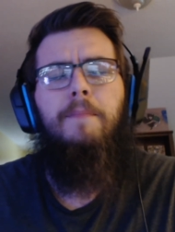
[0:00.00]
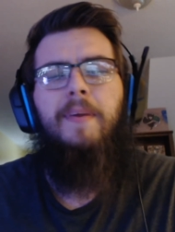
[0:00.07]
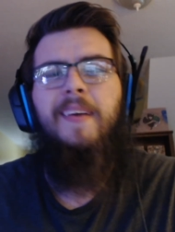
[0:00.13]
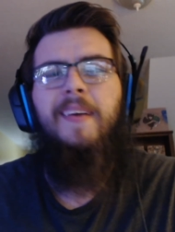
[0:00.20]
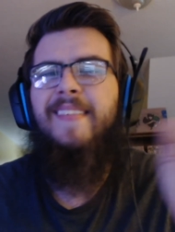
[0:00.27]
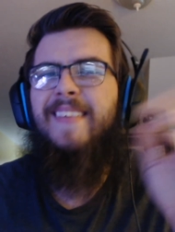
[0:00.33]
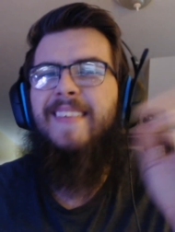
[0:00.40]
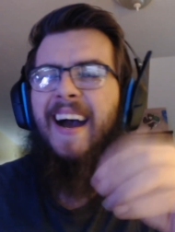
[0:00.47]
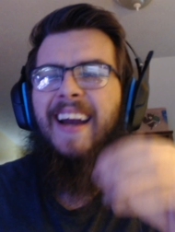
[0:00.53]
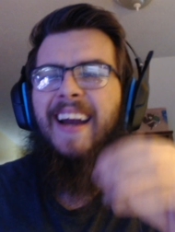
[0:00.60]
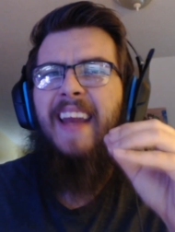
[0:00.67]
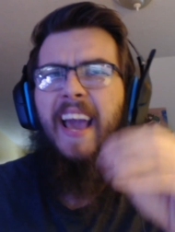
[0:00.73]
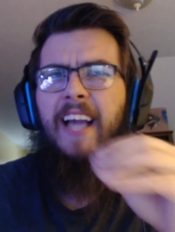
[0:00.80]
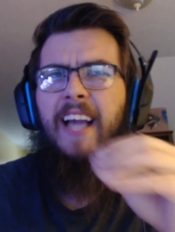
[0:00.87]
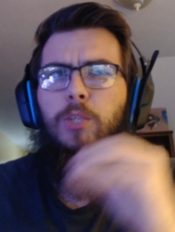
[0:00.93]
but not
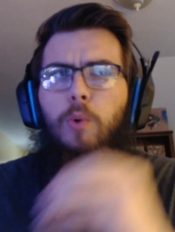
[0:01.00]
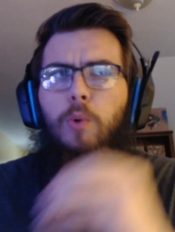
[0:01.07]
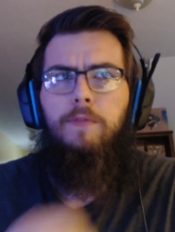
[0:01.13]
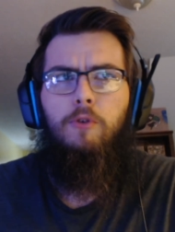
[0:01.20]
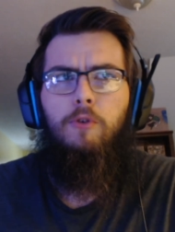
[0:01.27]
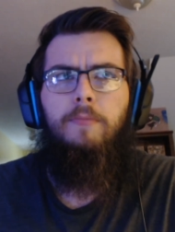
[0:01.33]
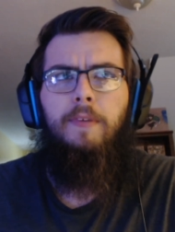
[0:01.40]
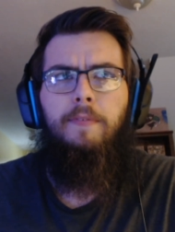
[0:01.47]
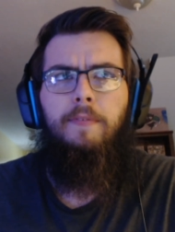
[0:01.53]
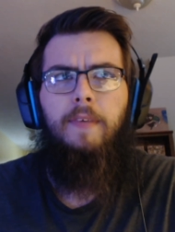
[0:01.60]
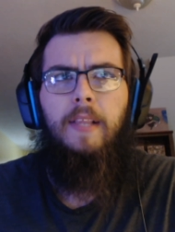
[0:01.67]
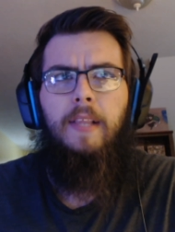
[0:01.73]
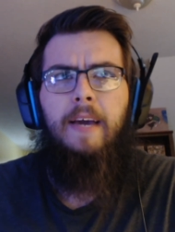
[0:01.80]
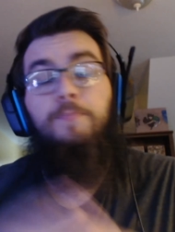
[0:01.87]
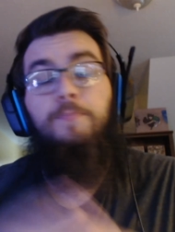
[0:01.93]
an actual form to fill out.